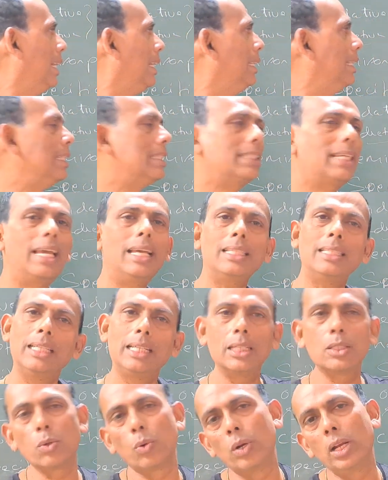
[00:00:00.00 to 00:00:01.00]
In this case,
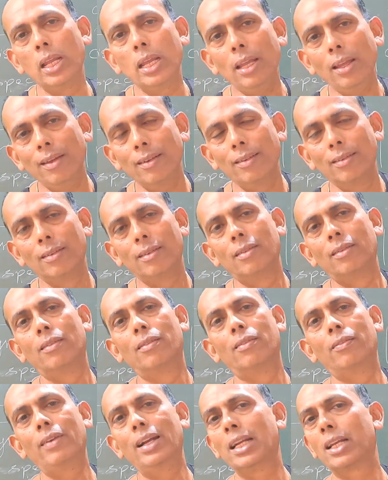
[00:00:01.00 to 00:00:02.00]
it is only
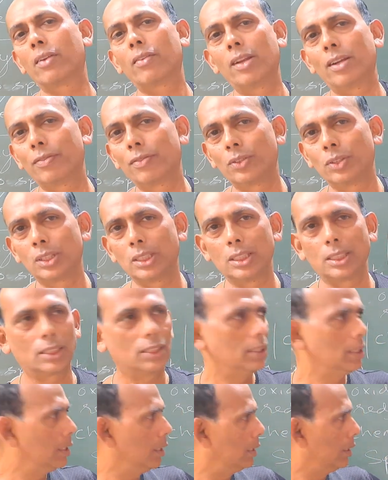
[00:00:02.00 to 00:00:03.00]
van der Waals forces.